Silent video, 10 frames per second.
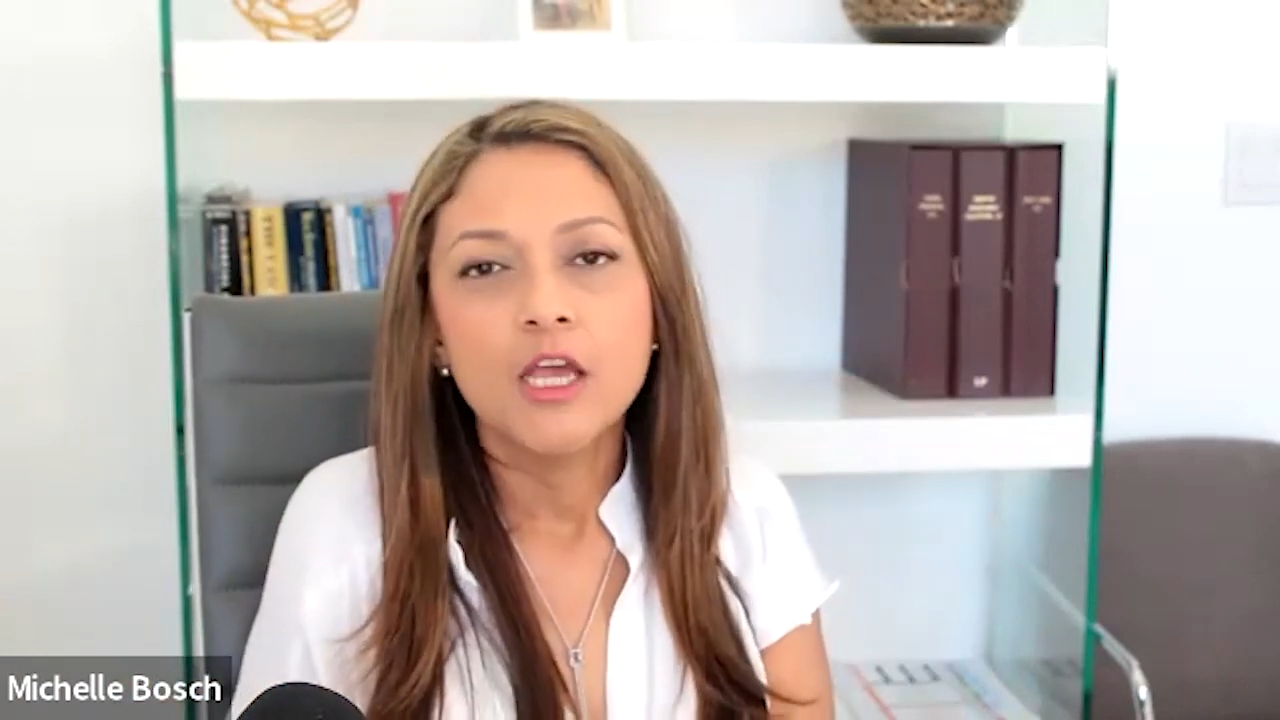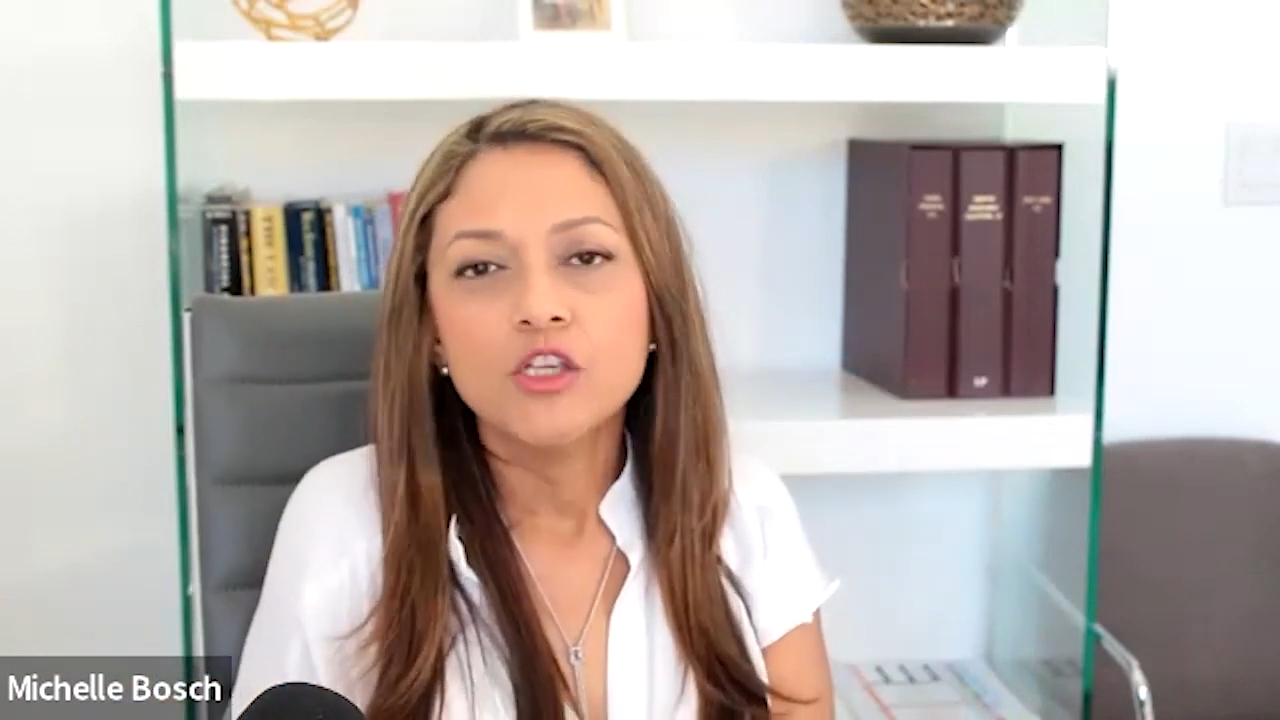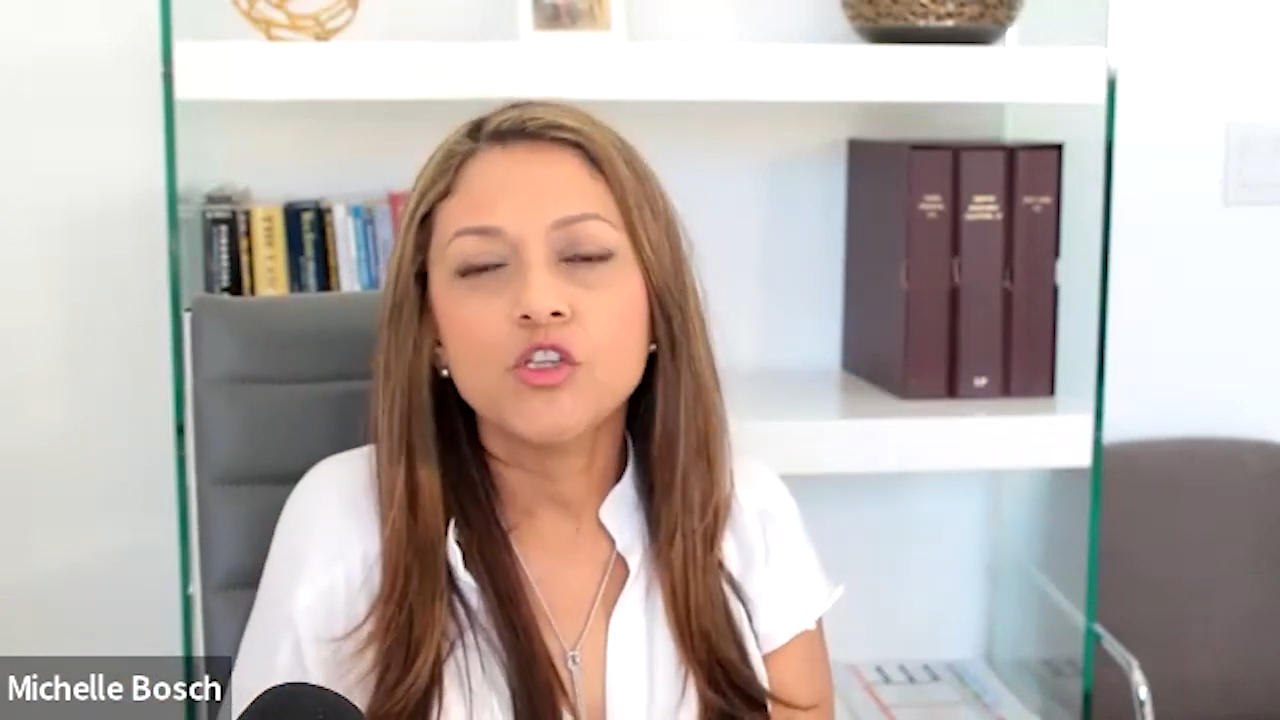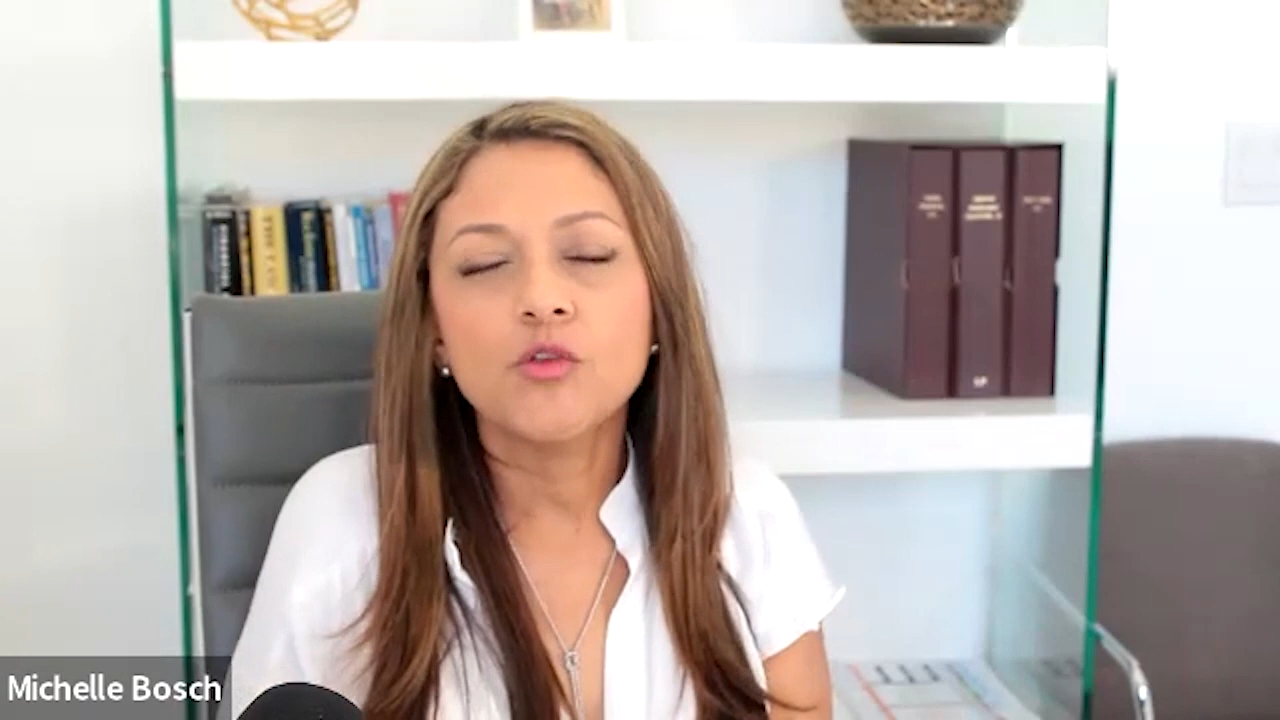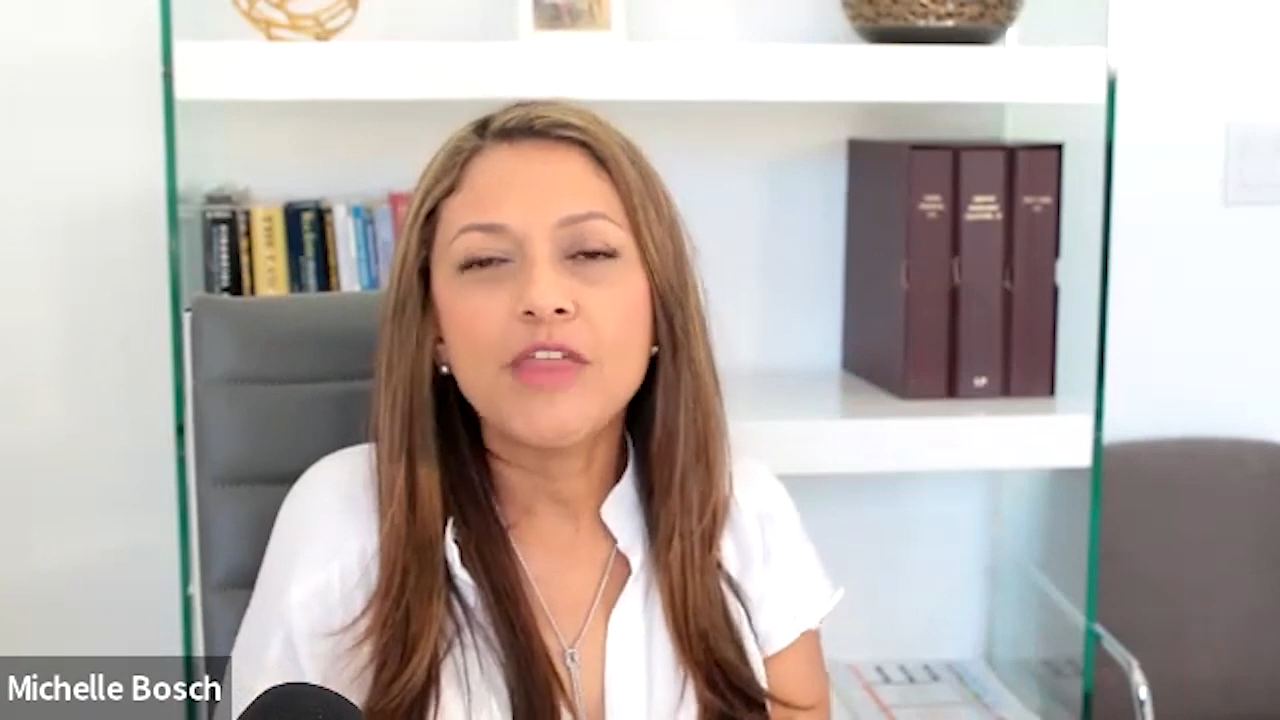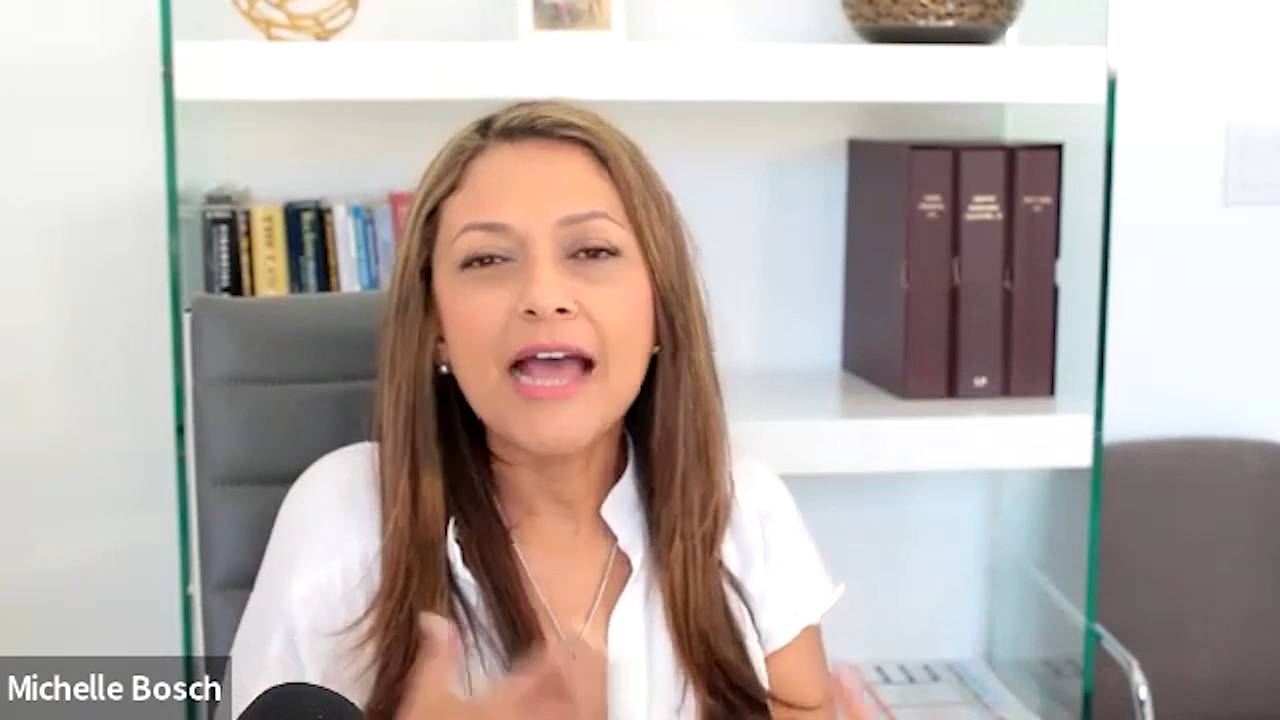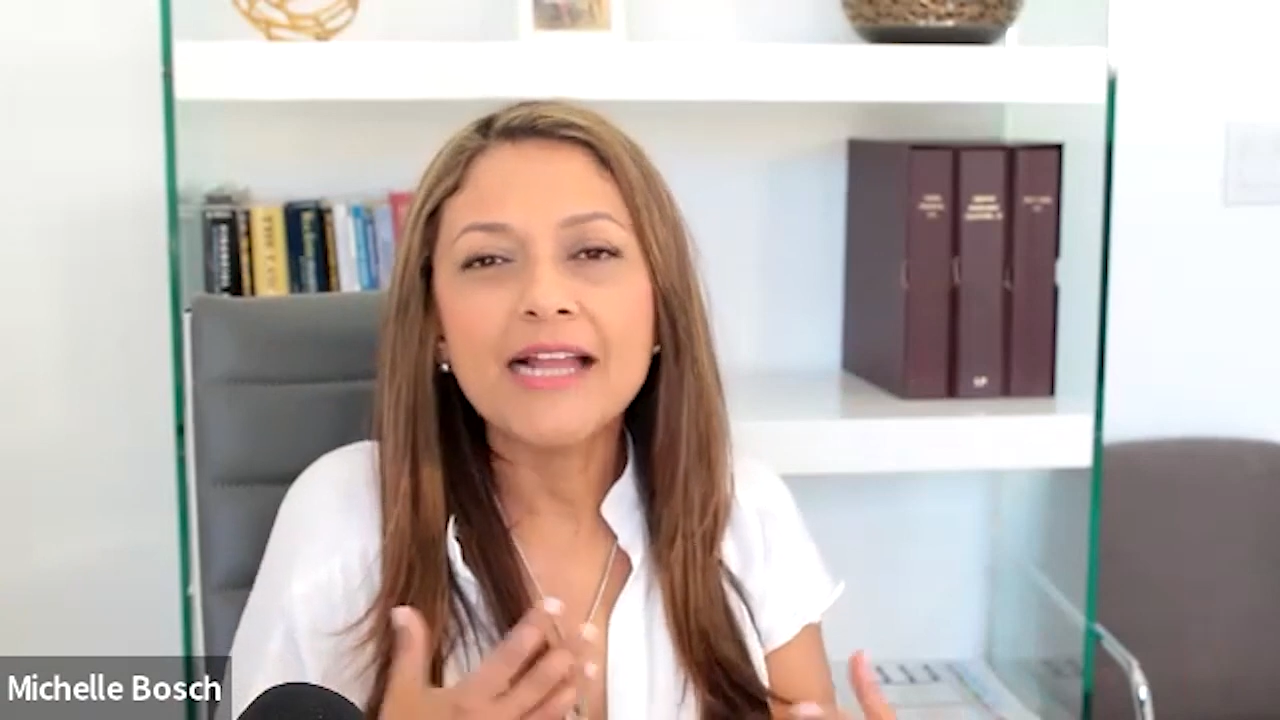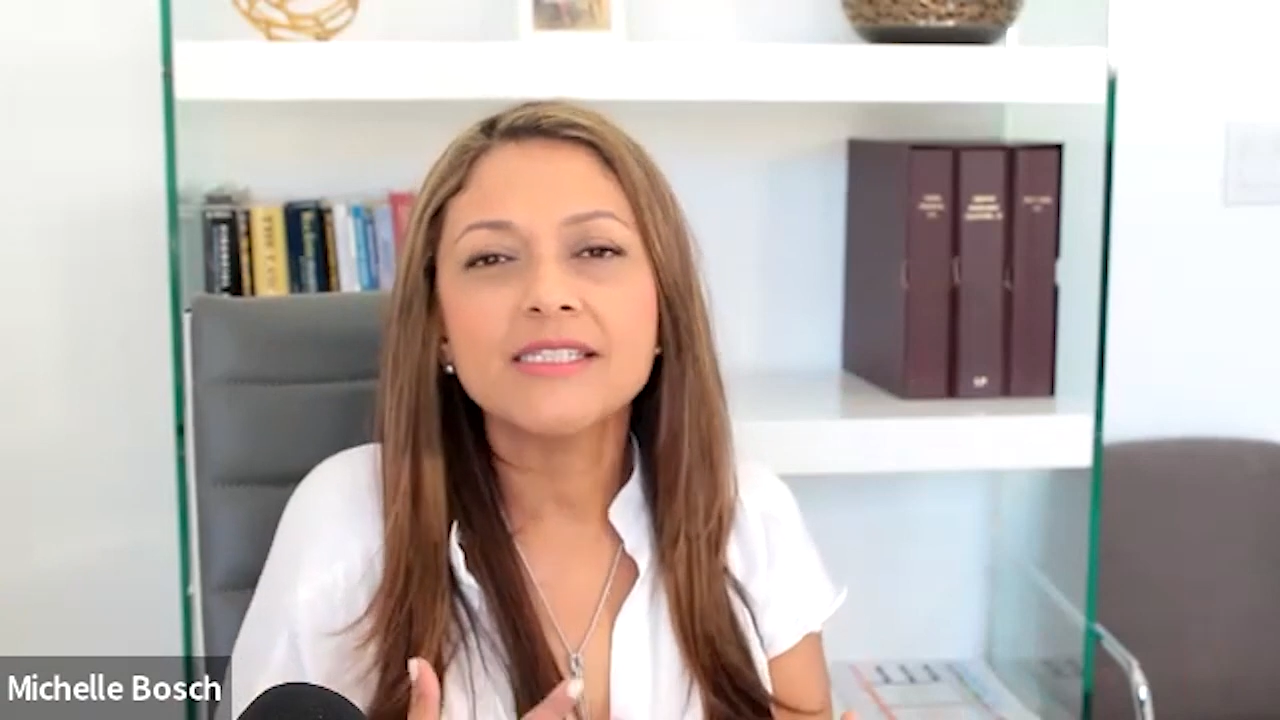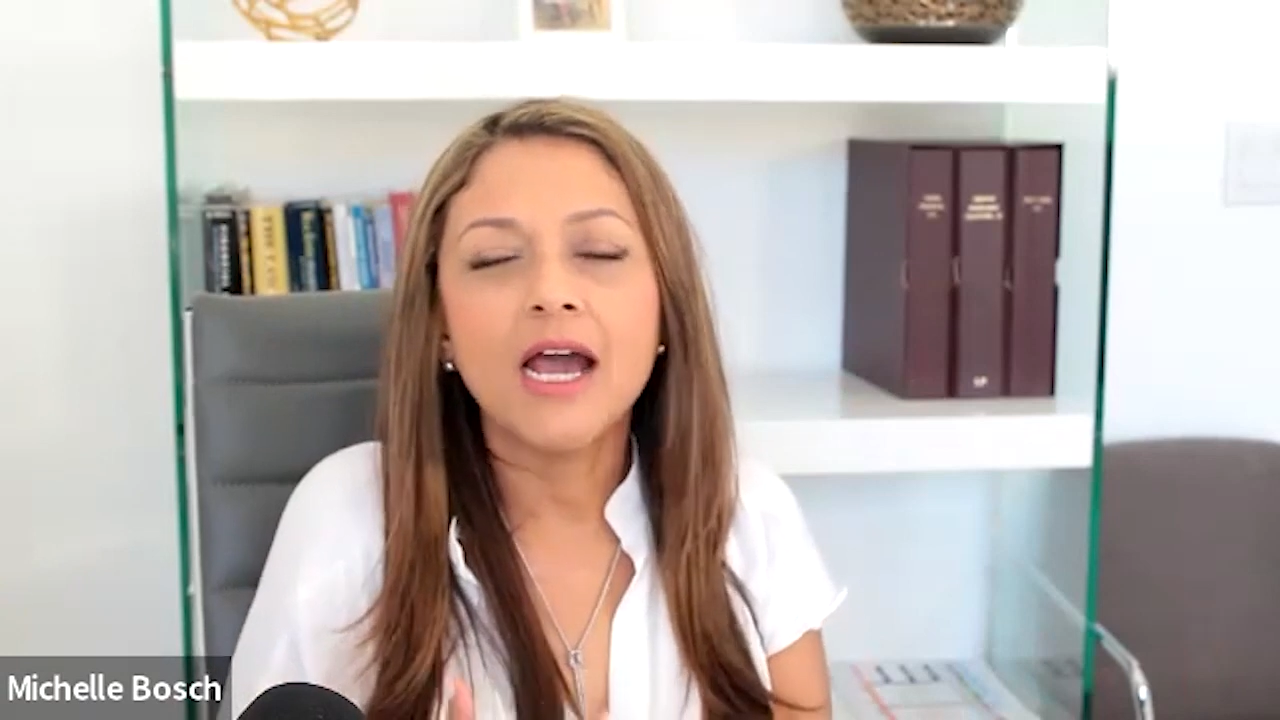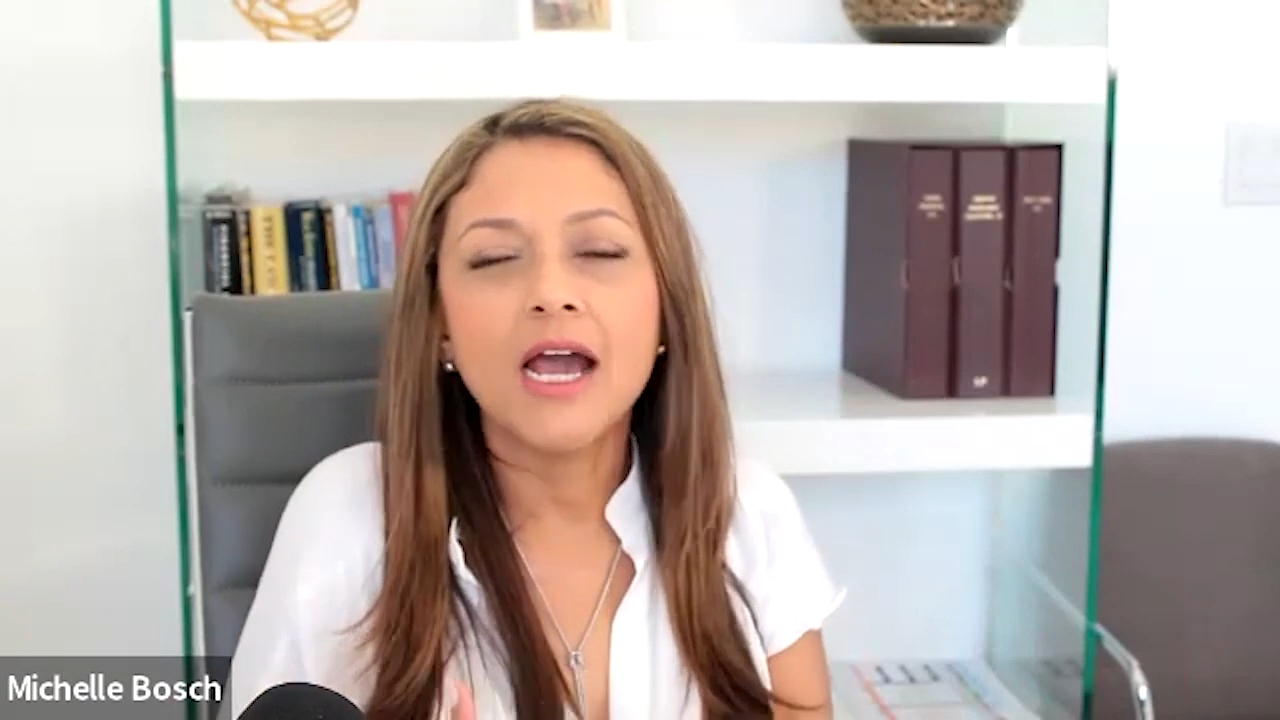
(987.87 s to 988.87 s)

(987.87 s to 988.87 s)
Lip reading: So that's